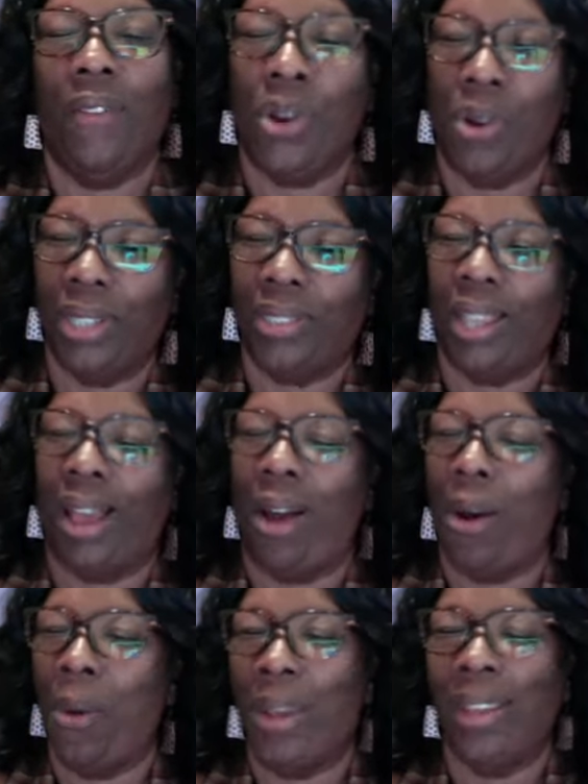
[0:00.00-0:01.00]
of course
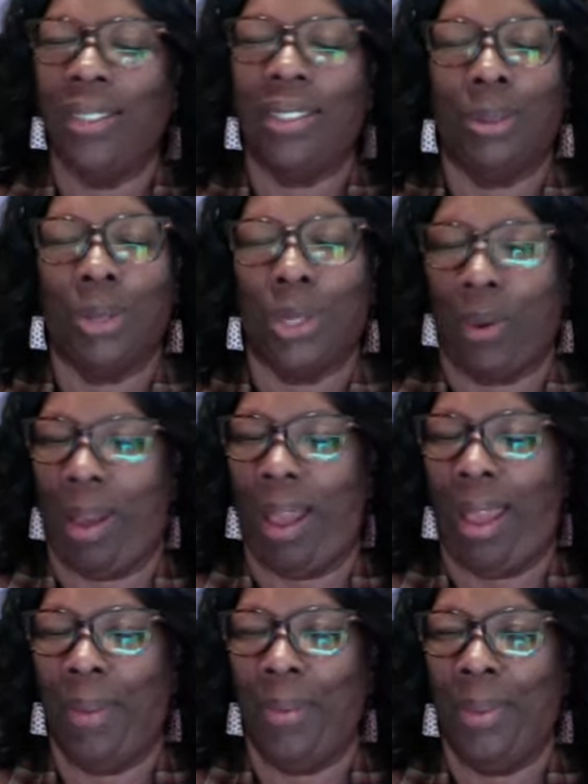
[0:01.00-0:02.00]
always
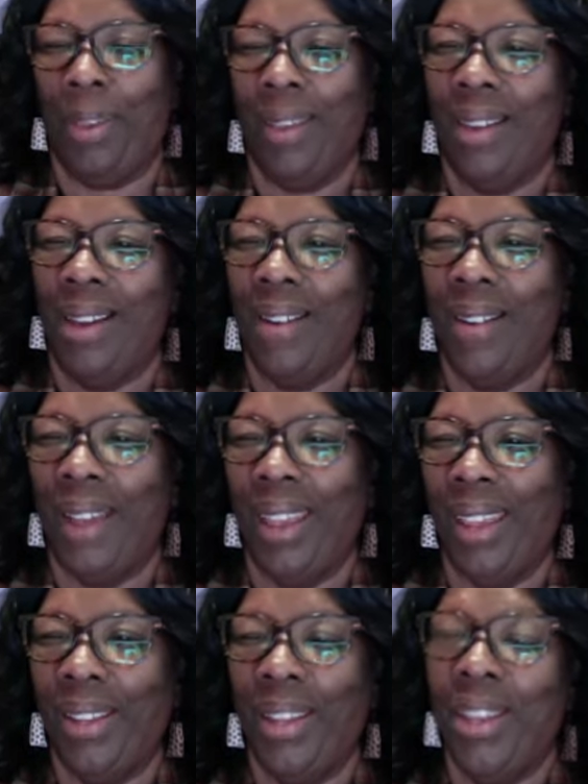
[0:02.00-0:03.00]
subscribe all
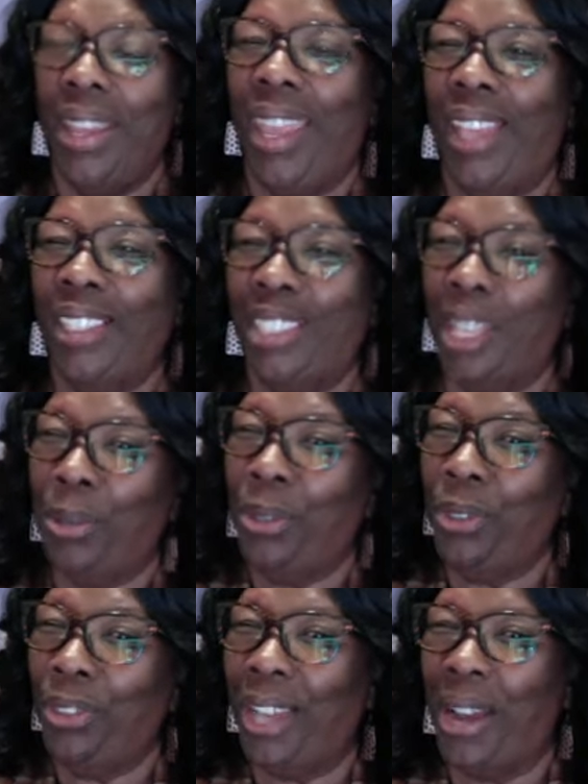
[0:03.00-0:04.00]
right
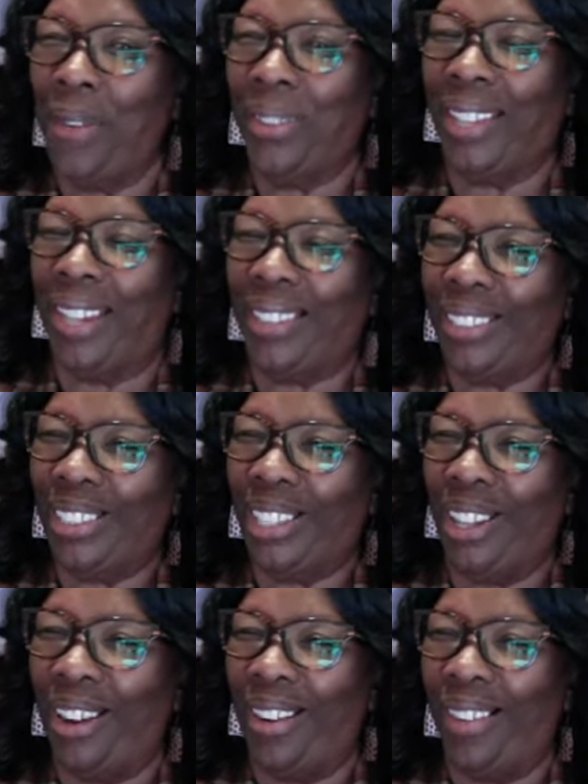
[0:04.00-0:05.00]
exceptional talk with dr
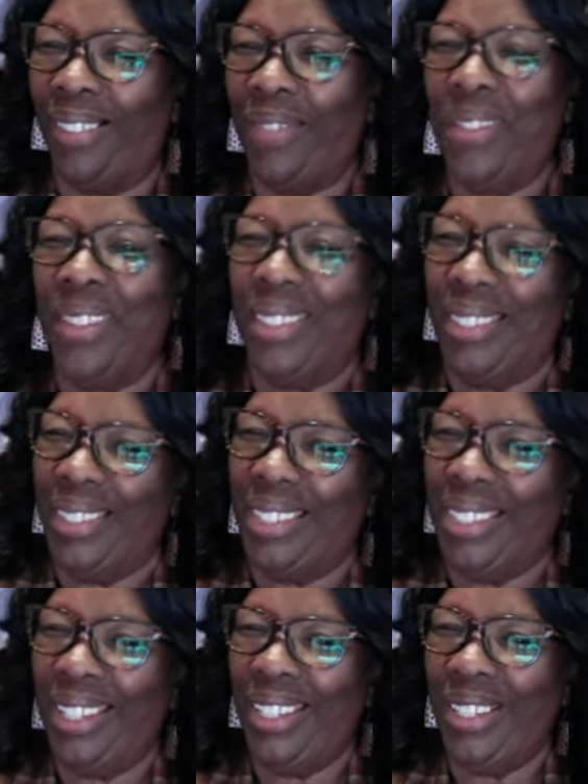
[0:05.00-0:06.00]
clark
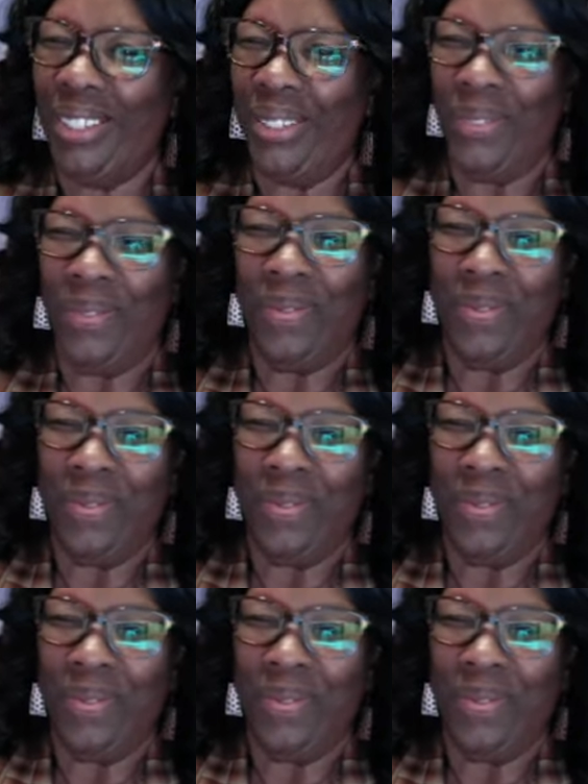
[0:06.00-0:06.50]
see you